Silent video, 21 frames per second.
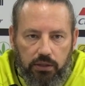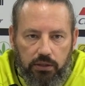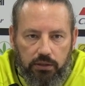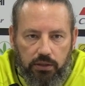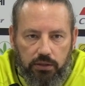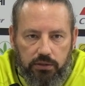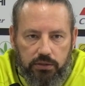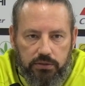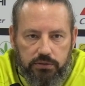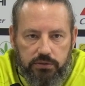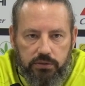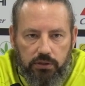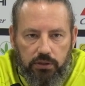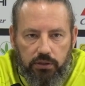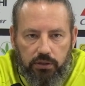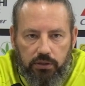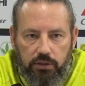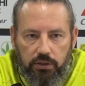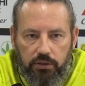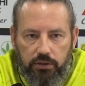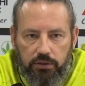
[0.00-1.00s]
that is
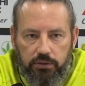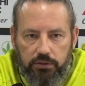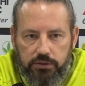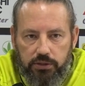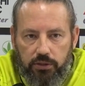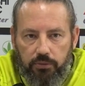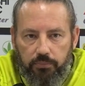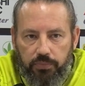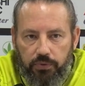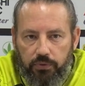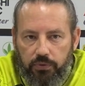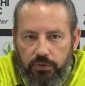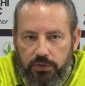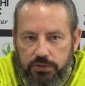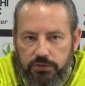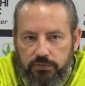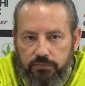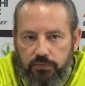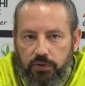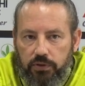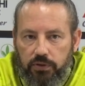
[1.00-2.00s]
the current champion,
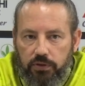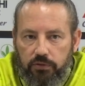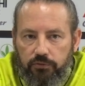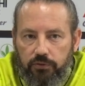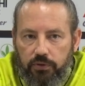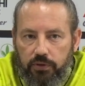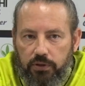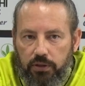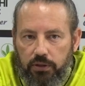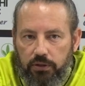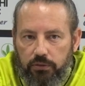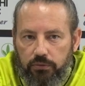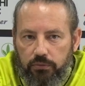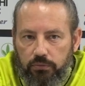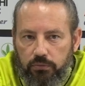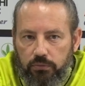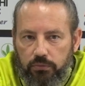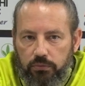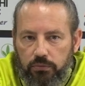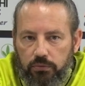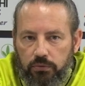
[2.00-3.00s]
it's very difficult
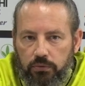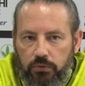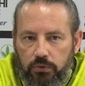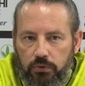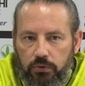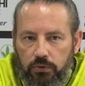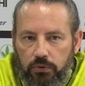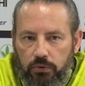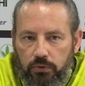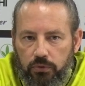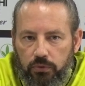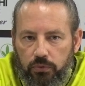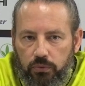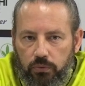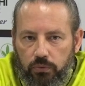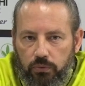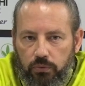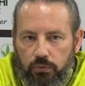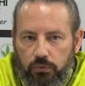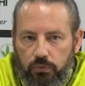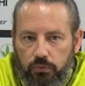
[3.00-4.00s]

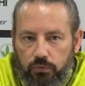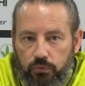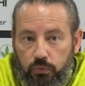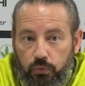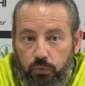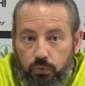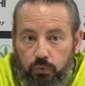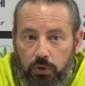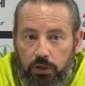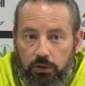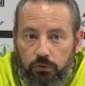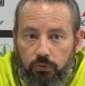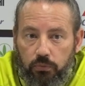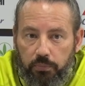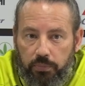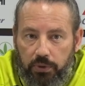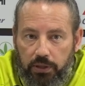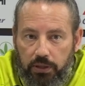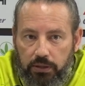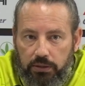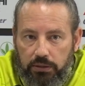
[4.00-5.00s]
to try to
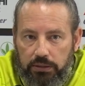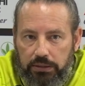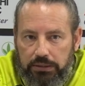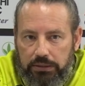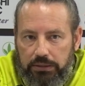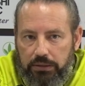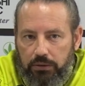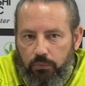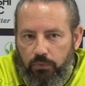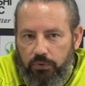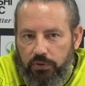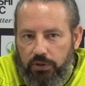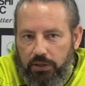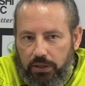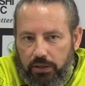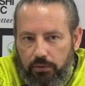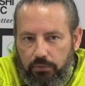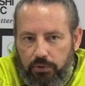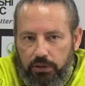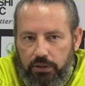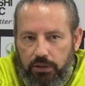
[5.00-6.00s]
play with the
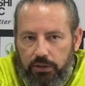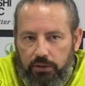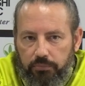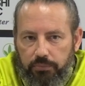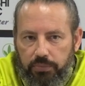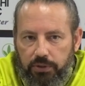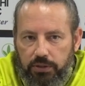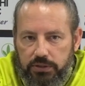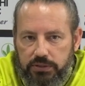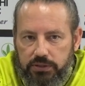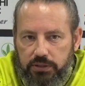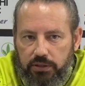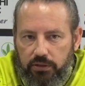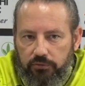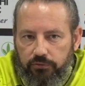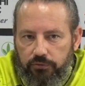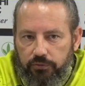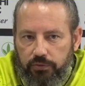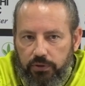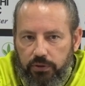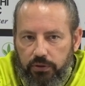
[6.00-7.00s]
level that the players
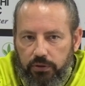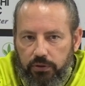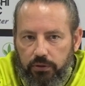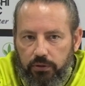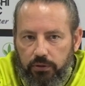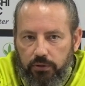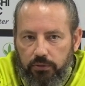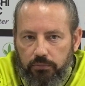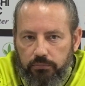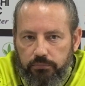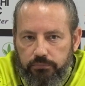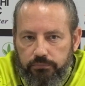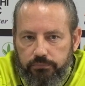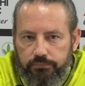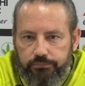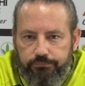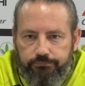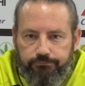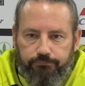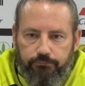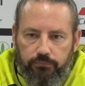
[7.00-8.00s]
have.
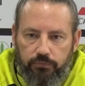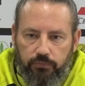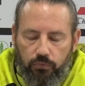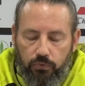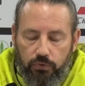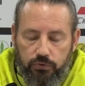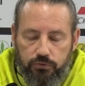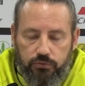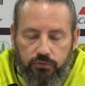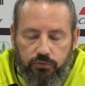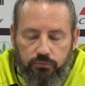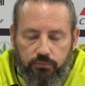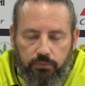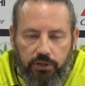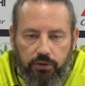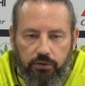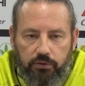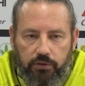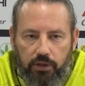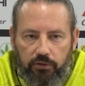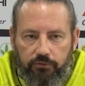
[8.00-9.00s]
Was
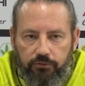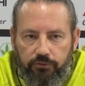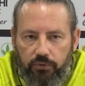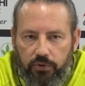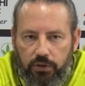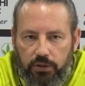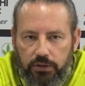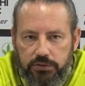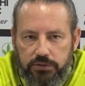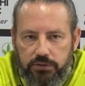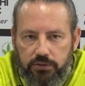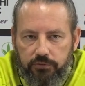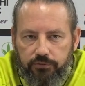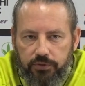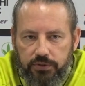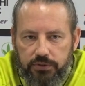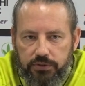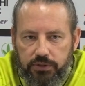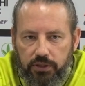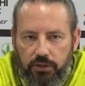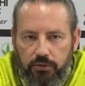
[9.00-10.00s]
very tough for us the
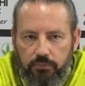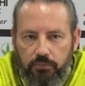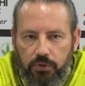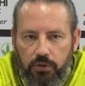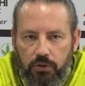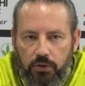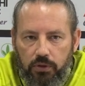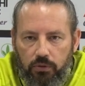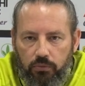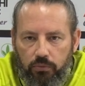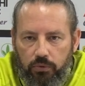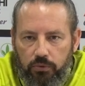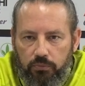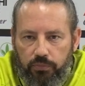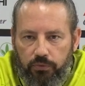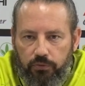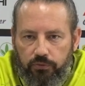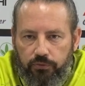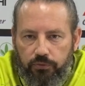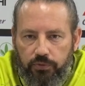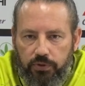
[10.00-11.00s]
first game. We
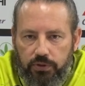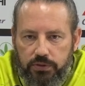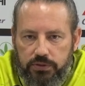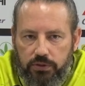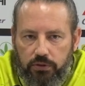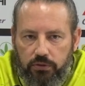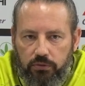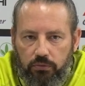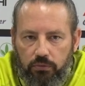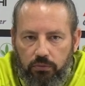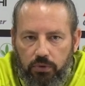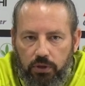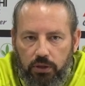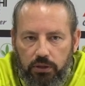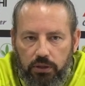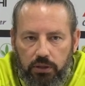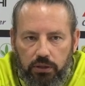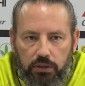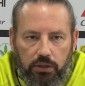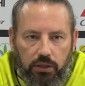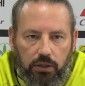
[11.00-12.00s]
improved in the second
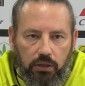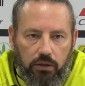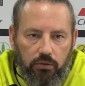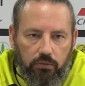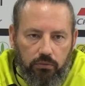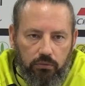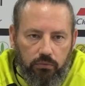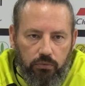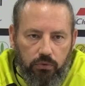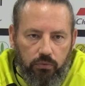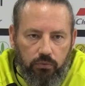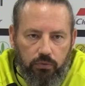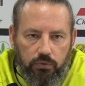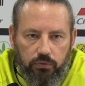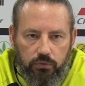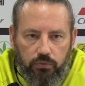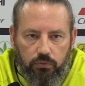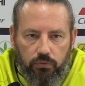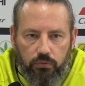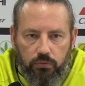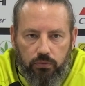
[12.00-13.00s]
one, and now we
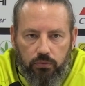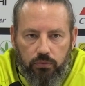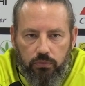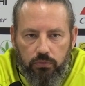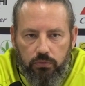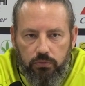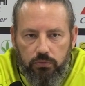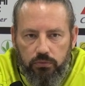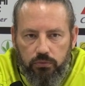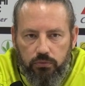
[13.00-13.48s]
want to